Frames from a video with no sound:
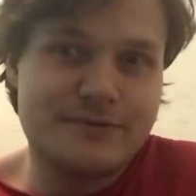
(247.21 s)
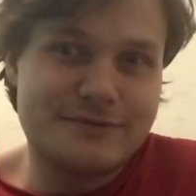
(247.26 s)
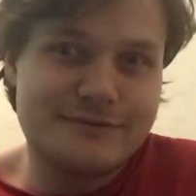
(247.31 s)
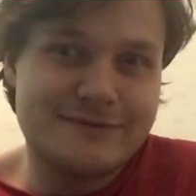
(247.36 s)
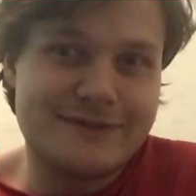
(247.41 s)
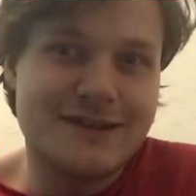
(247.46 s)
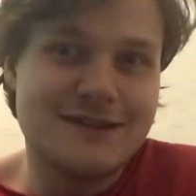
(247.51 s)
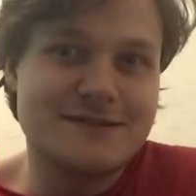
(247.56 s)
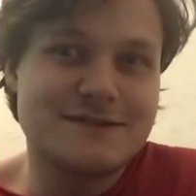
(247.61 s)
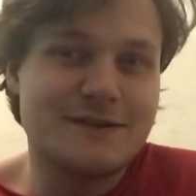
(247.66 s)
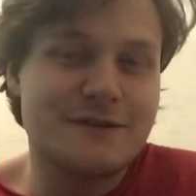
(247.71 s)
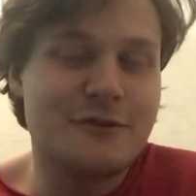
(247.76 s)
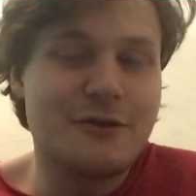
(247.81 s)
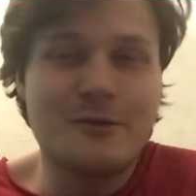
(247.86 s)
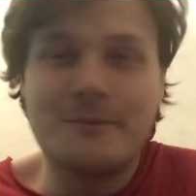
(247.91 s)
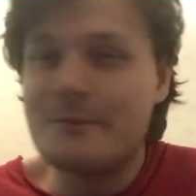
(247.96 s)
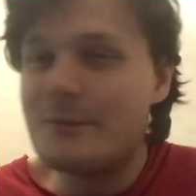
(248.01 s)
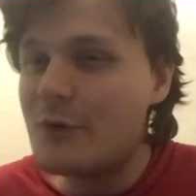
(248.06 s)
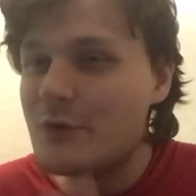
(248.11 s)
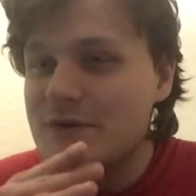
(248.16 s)
Yeah, so
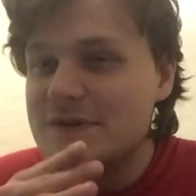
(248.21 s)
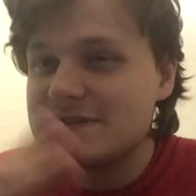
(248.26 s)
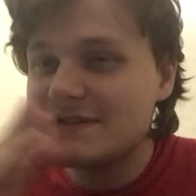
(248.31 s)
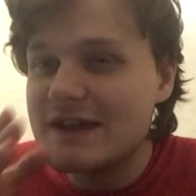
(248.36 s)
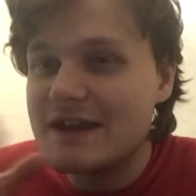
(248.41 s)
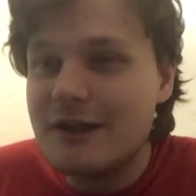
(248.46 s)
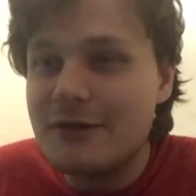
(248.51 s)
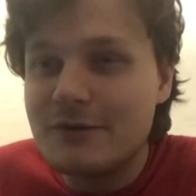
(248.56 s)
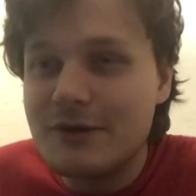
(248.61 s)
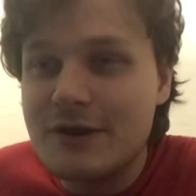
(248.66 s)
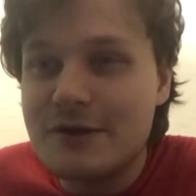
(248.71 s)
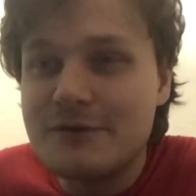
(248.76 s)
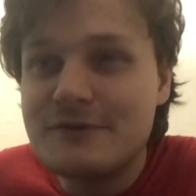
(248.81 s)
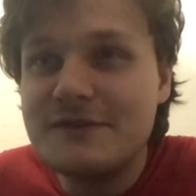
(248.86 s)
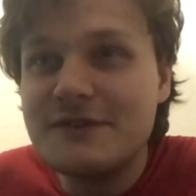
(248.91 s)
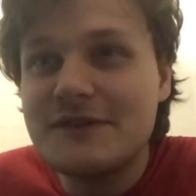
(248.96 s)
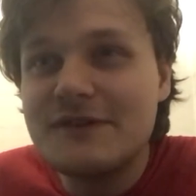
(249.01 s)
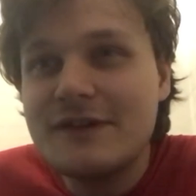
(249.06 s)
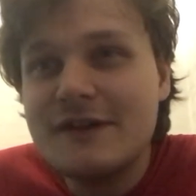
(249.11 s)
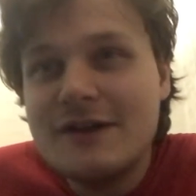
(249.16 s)
I'm always setting up
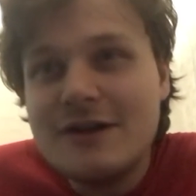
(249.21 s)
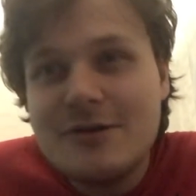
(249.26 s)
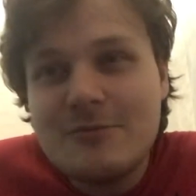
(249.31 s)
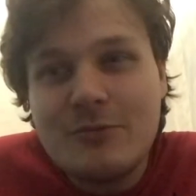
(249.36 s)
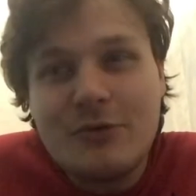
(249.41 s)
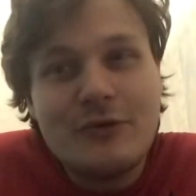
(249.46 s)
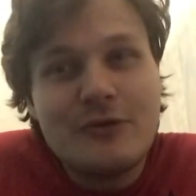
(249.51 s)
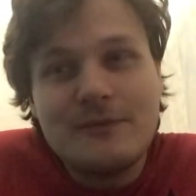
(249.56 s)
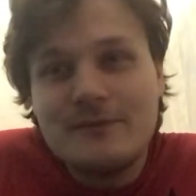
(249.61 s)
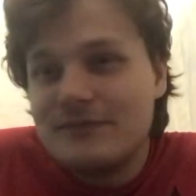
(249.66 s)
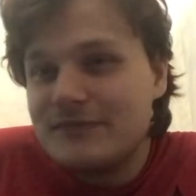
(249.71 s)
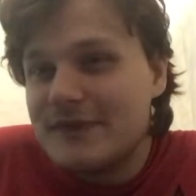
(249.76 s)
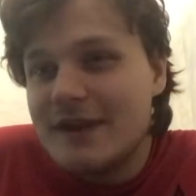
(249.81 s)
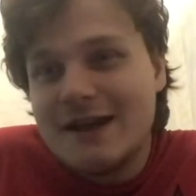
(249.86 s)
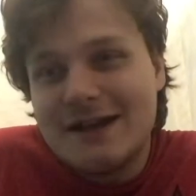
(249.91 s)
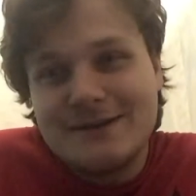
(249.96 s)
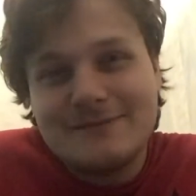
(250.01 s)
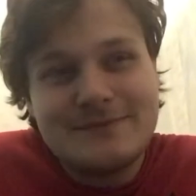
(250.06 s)
goals. But yeah,